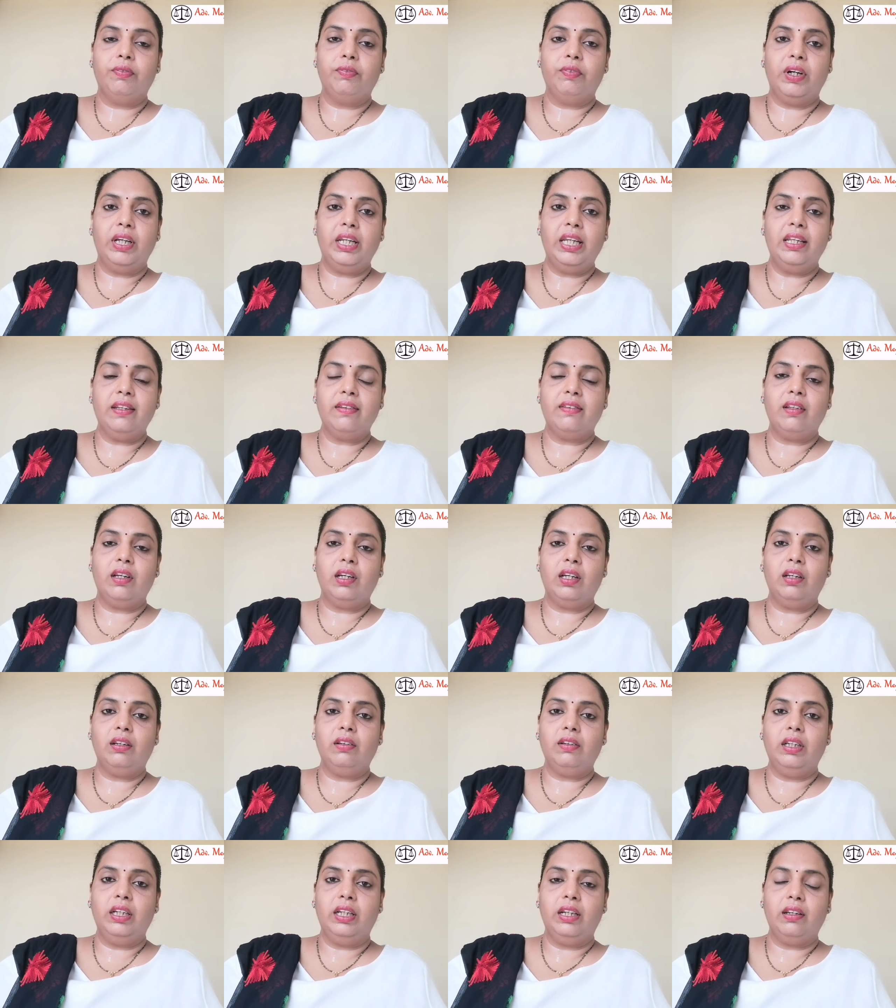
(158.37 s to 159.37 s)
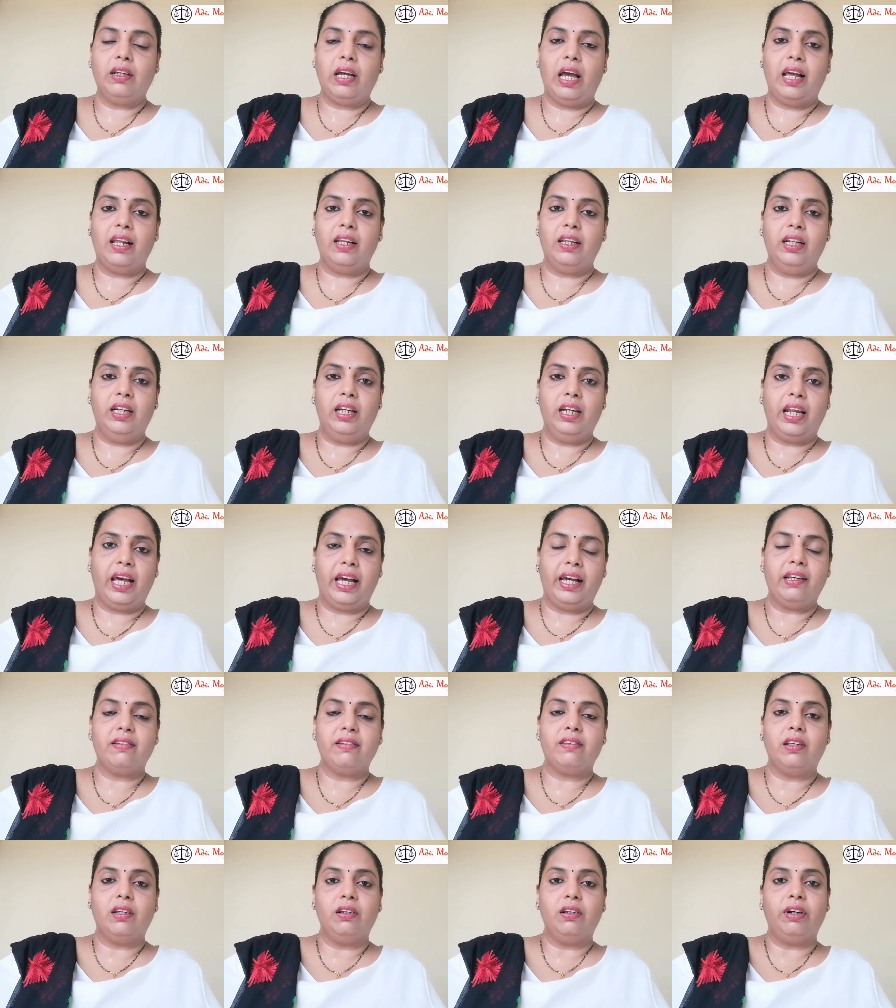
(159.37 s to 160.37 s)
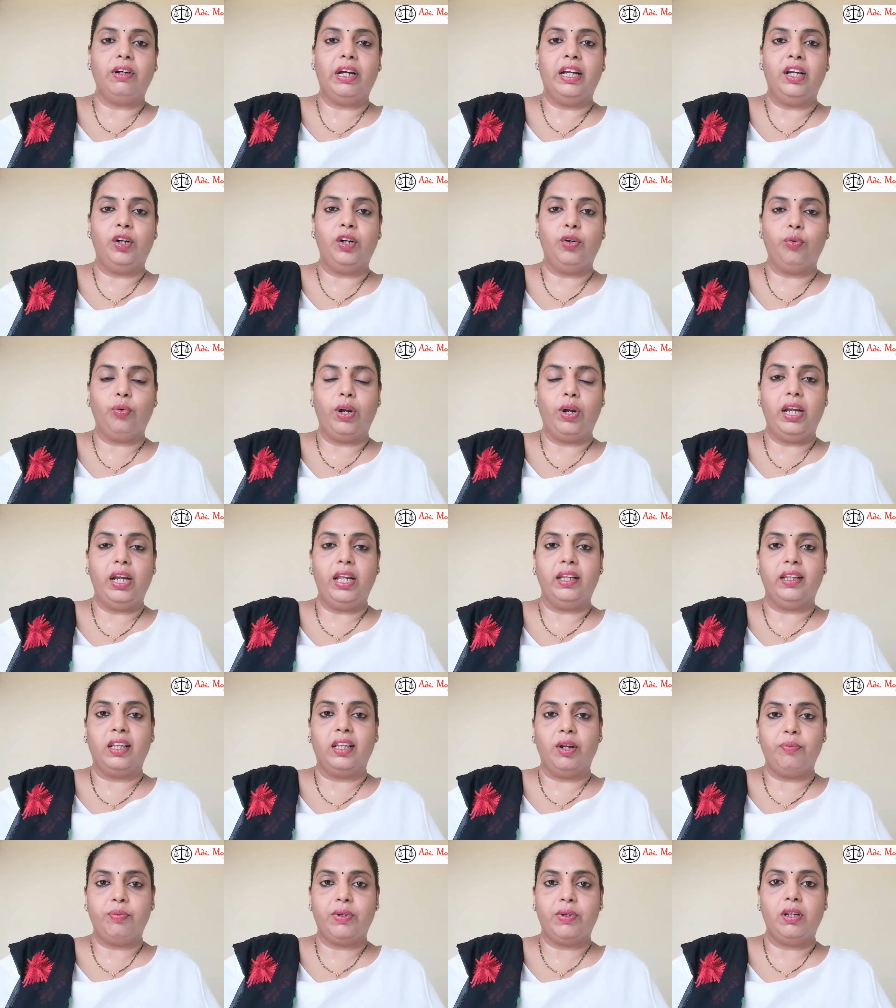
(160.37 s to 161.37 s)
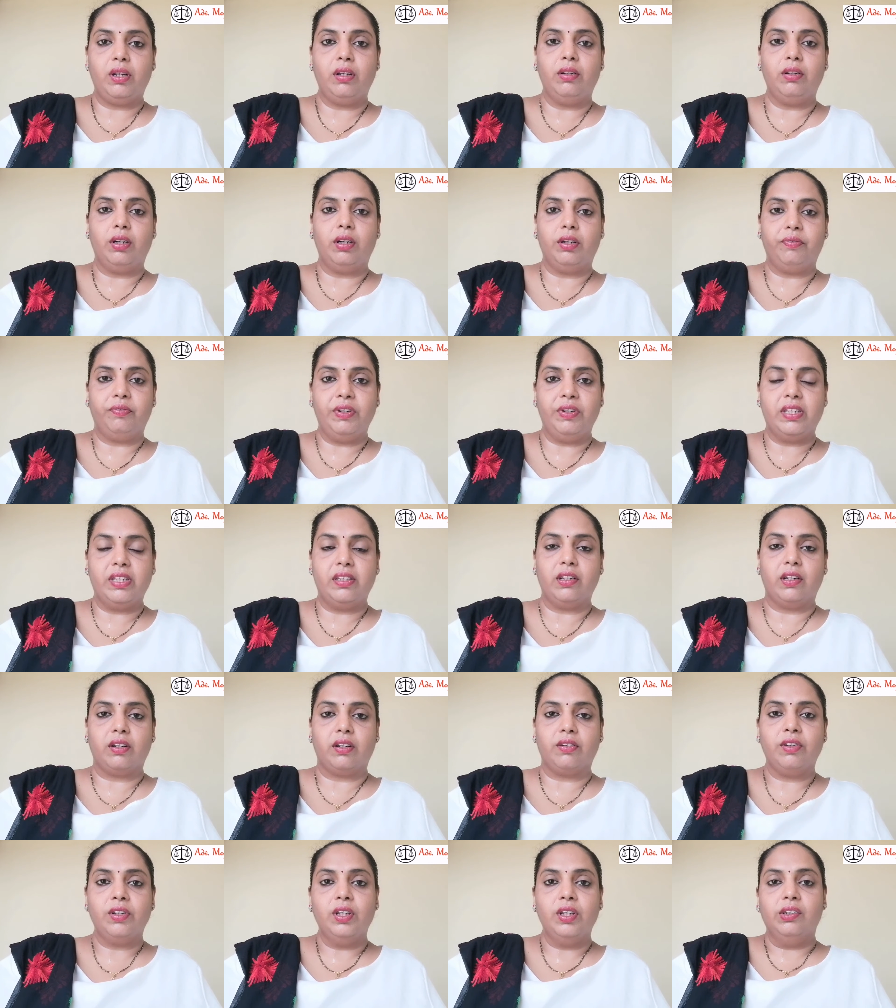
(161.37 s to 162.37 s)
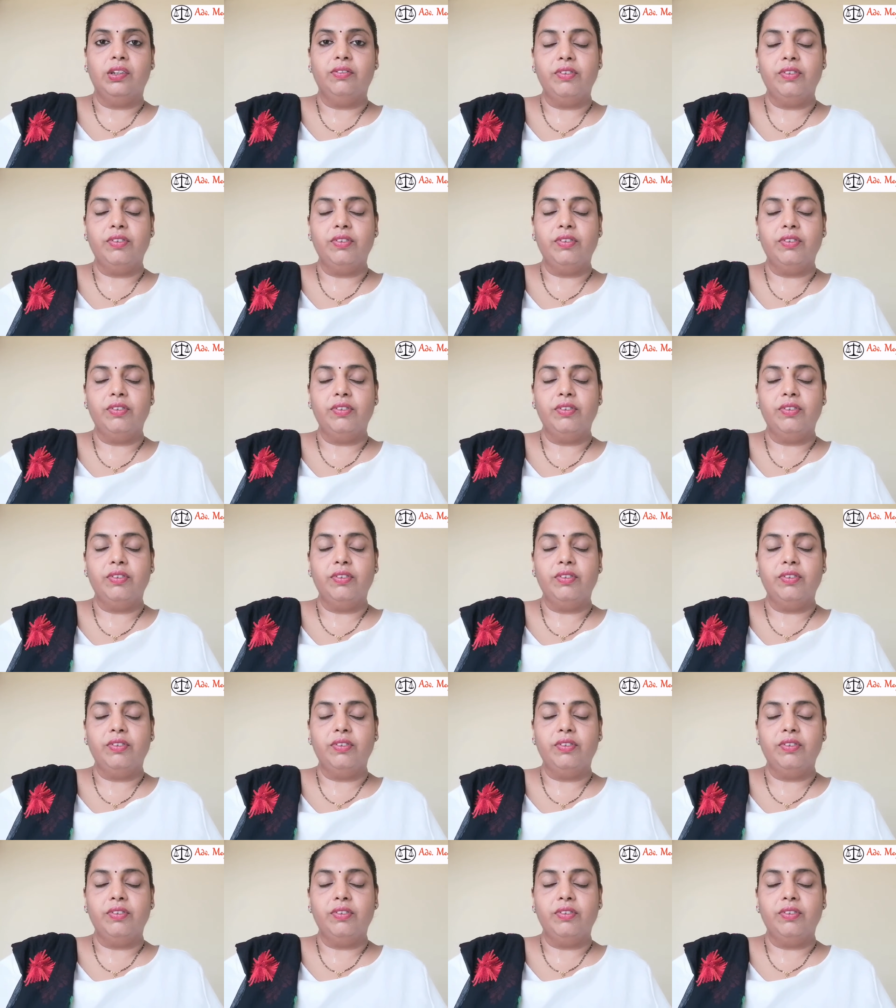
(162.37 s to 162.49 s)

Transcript: One is it lacks the end-to-end encryption feature,